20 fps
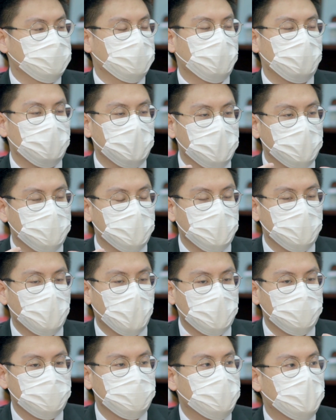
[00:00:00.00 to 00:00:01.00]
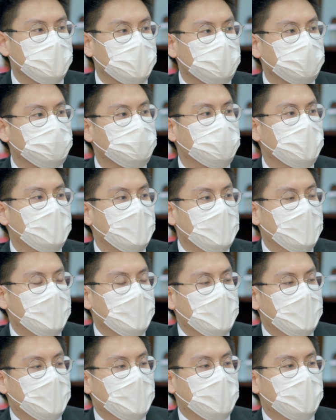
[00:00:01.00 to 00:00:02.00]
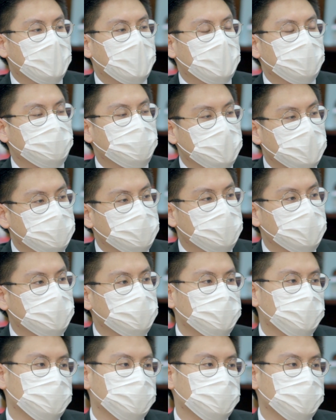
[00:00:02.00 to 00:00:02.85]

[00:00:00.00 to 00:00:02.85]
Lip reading: So we want to help people